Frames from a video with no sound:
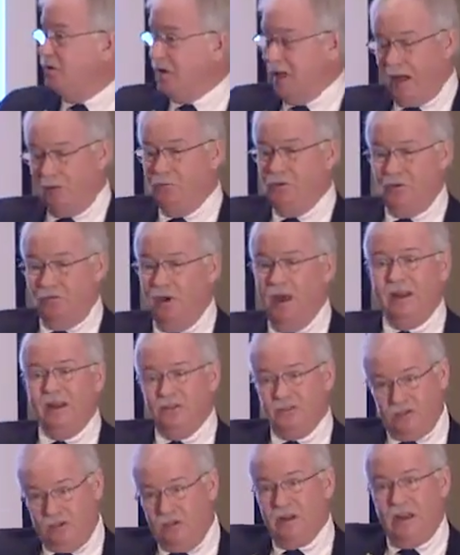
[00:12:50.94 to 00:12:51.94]
are, I would rate
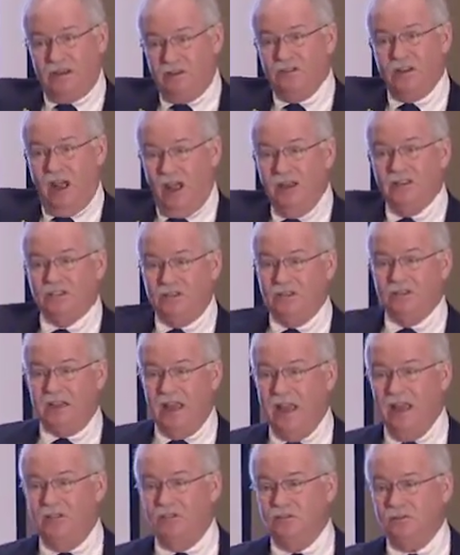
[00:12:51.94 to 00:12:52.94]
as, as nines and
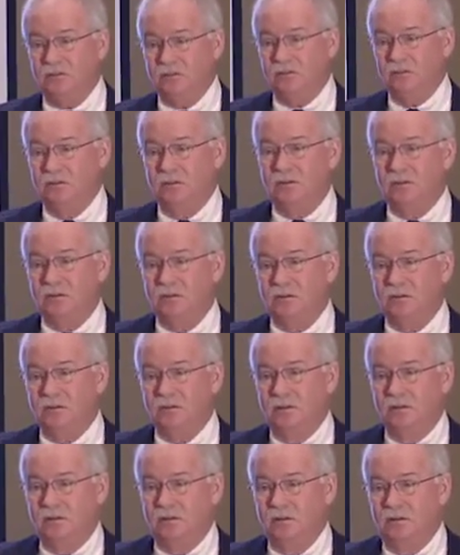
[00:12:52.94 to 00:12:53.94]
tens.
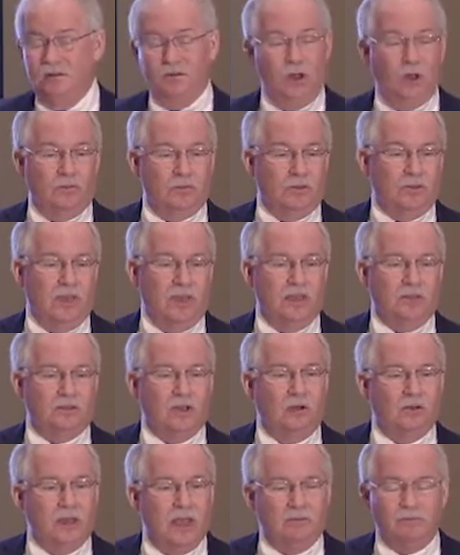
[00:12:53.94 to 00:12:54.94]
You know, if you think,
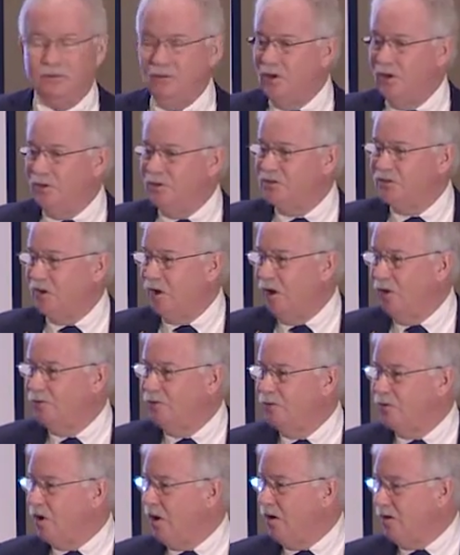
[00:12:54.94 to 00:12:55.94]
don't, have you noticed that all
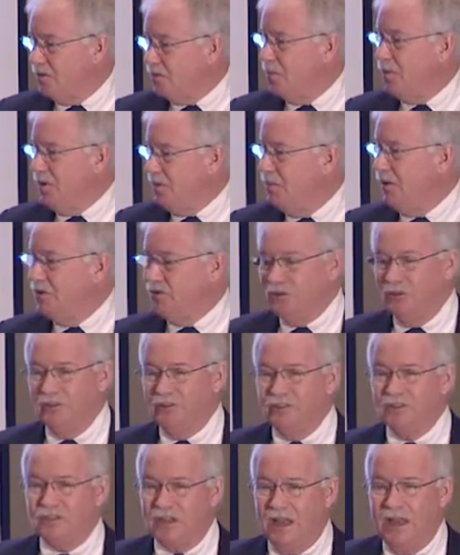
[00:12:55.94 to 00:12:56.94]
new cars pretty much
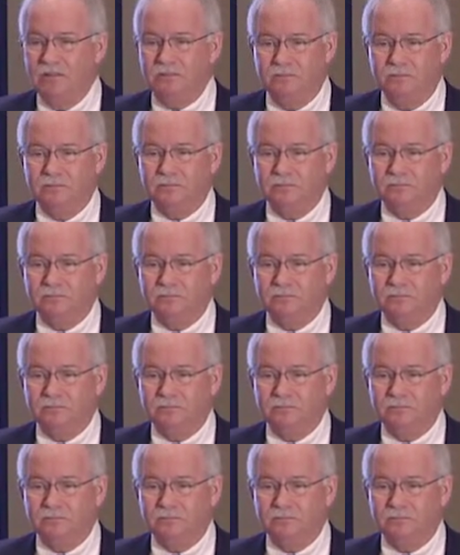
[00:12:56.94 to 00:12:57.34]
look the same?